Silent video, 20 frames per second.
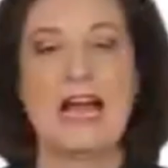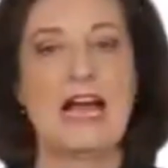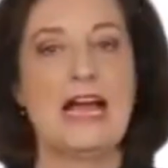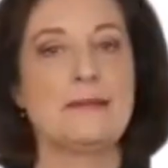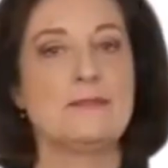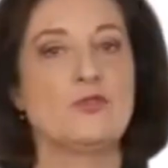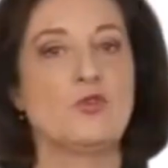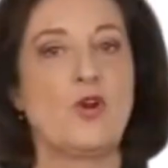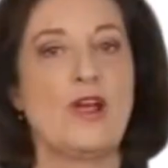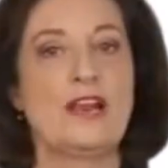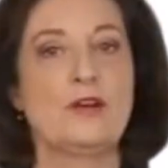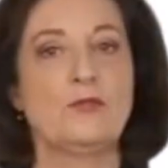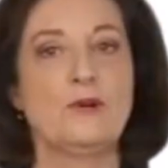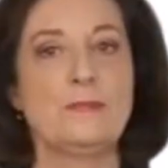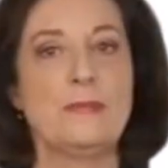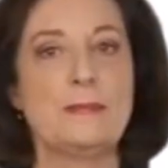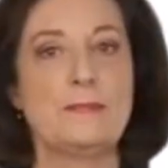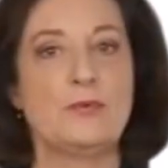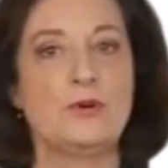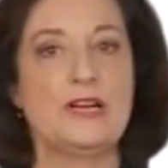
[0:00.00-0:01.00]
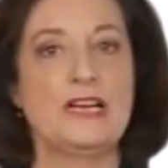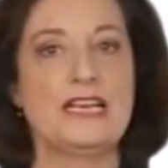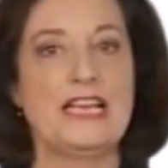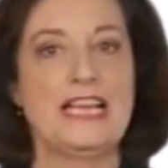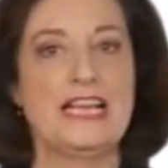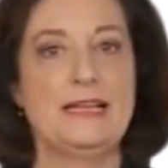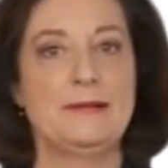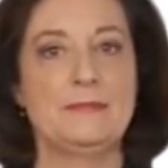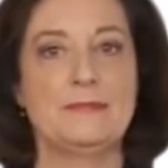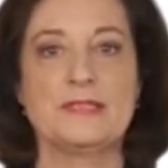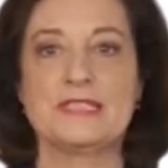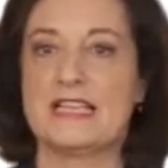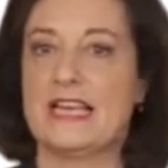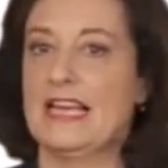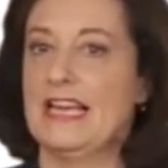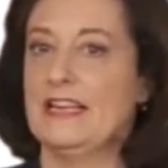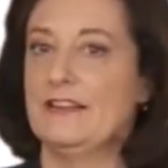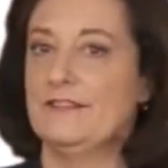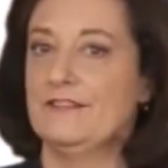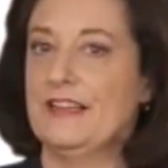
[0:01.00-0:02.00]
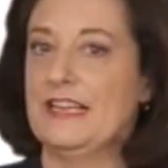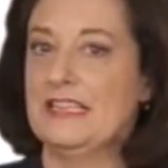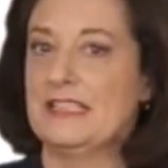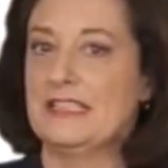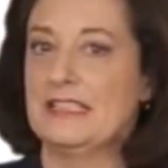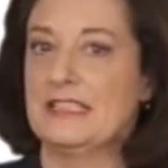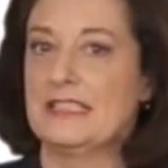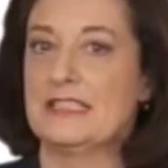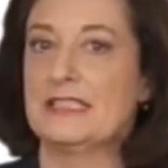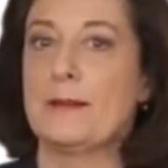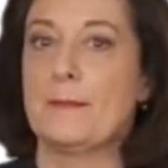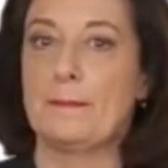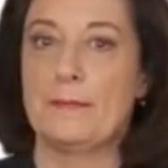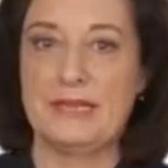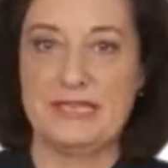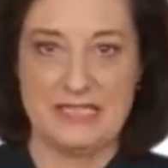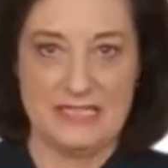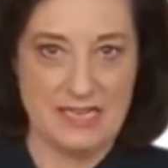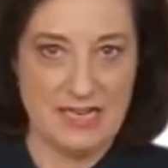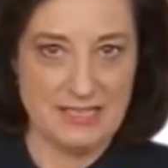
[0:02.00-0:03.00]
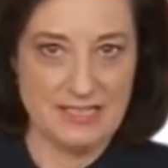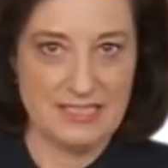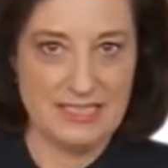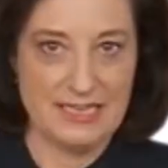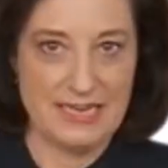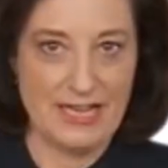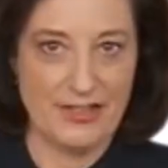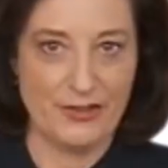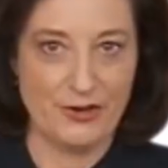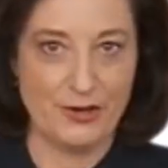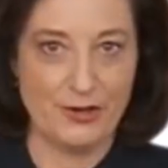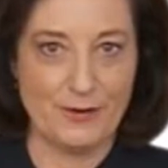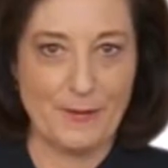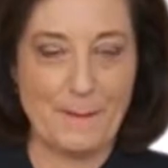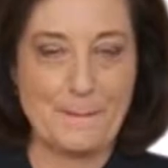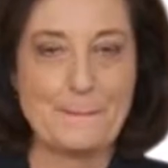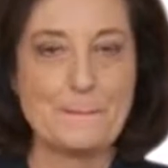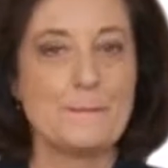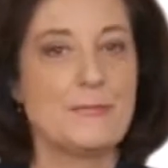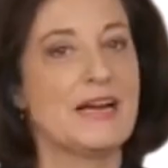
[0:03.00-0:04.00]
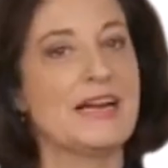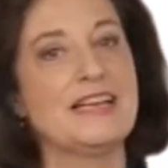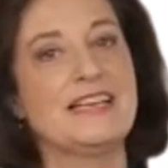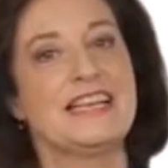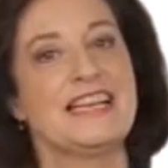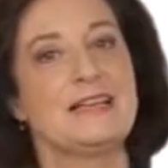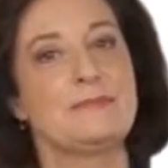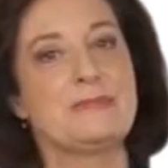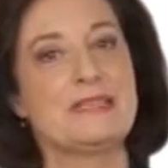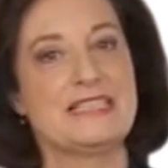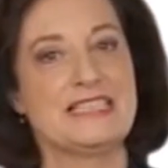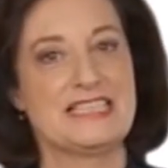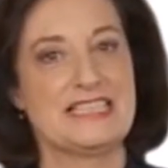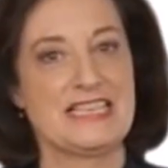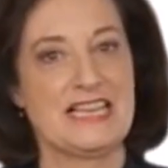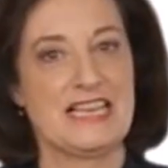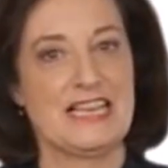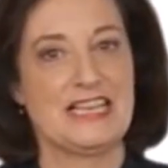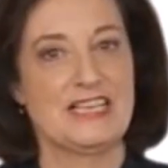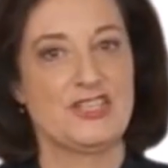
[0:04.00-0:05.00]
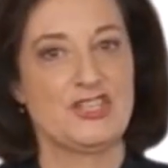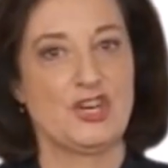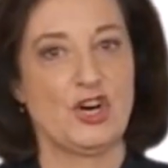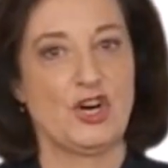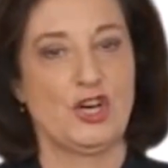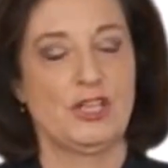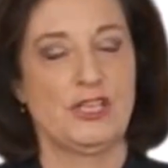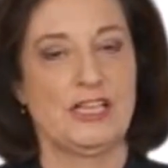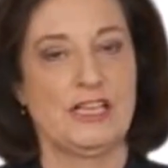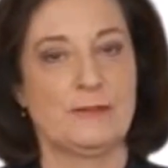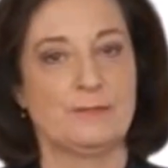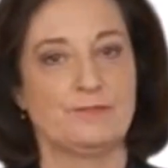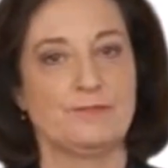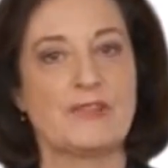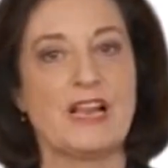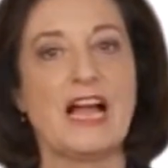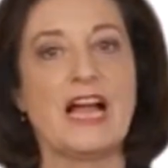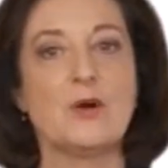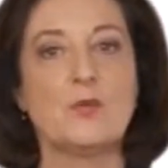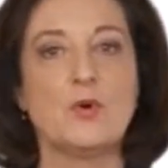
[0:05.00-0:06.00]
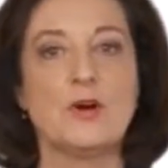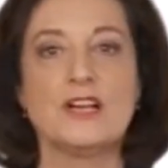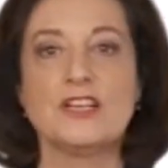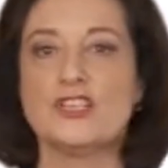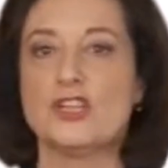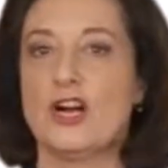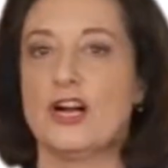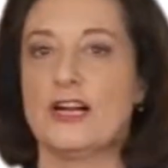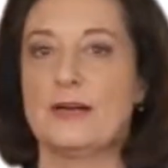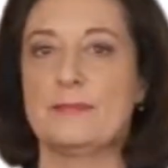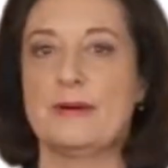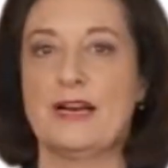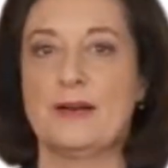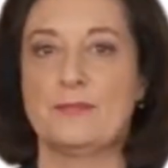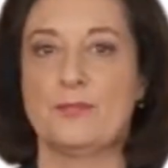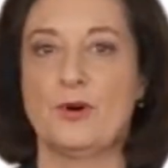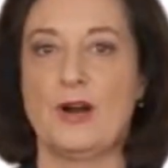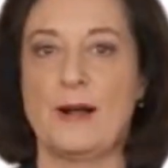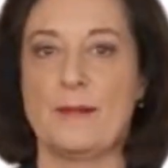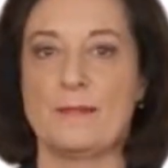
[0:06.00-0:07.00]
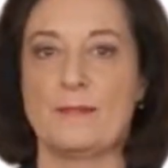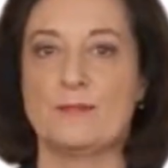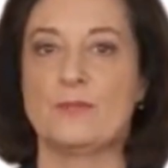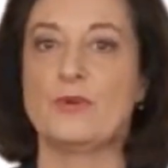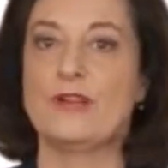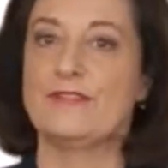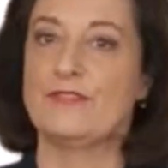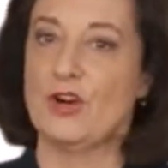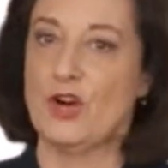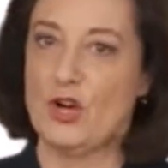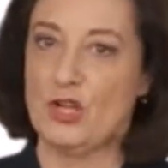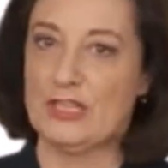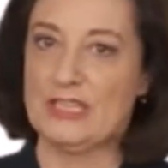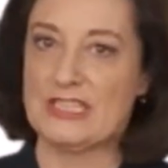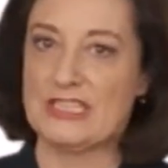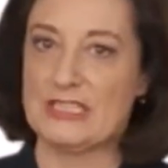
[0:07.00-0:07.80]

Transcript: I'm great at remembering names and faces, but not together. My name is Diane Darling. I want to talk about a problem we've all